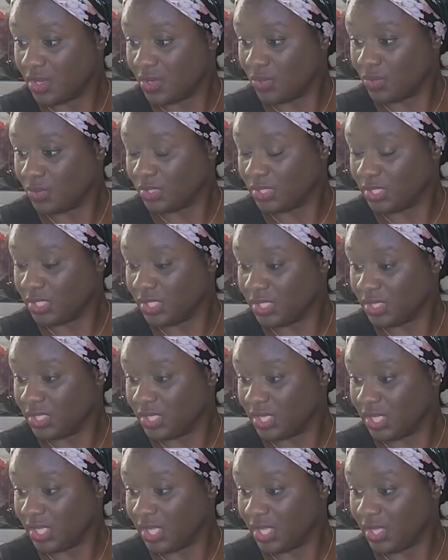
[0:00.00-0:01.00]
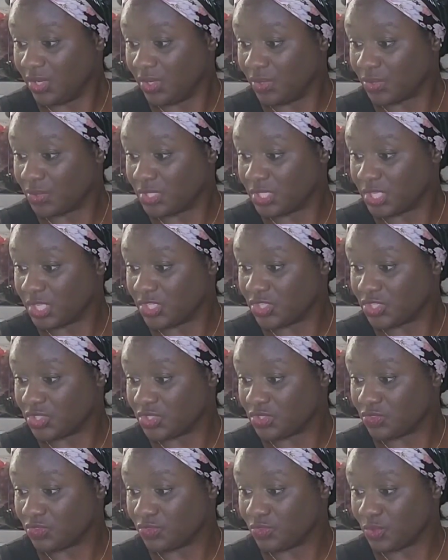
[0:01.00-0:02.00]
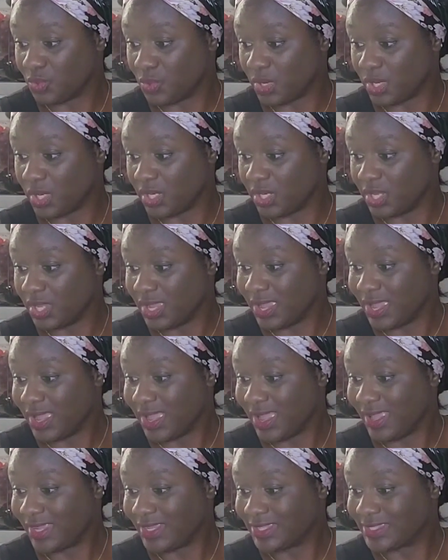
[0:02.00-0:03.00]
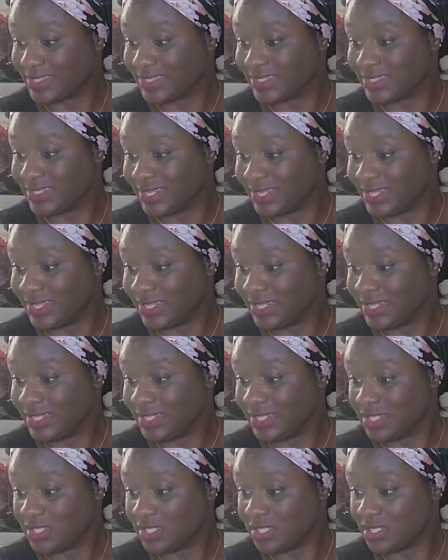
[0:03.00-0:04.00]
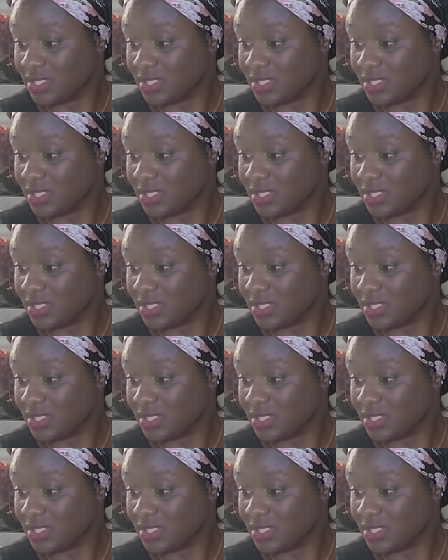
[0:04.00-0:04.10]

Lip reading: only the heel touches the floor. Extending